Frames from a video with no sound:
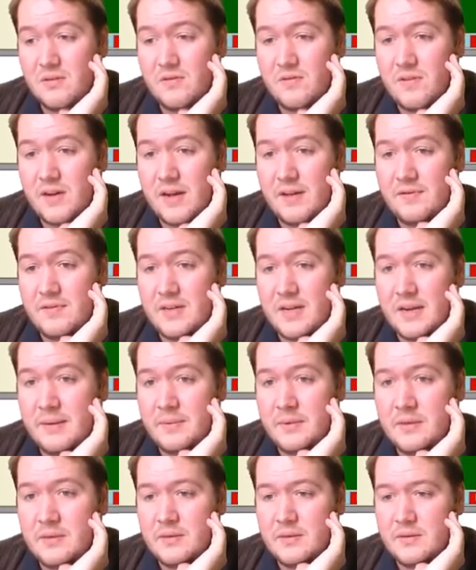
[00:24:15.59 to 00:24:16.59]
five
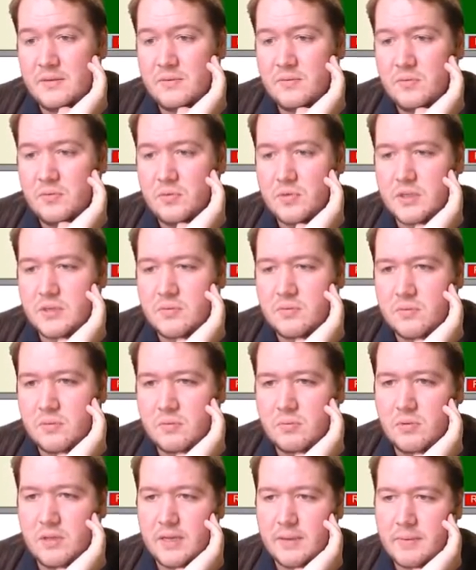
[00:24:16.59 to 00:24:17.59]
diamonds. We'll just
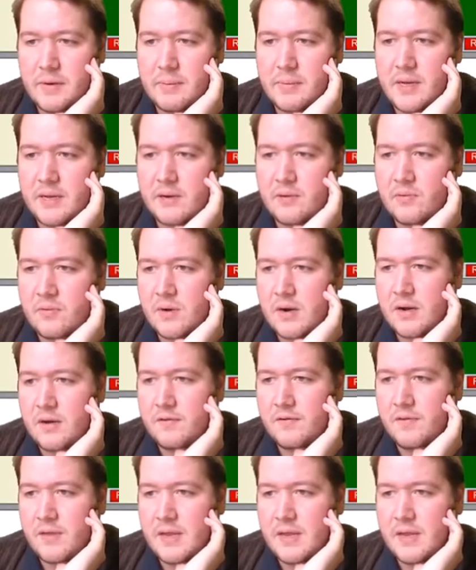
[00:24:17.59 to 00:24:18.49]
let my partner ruff.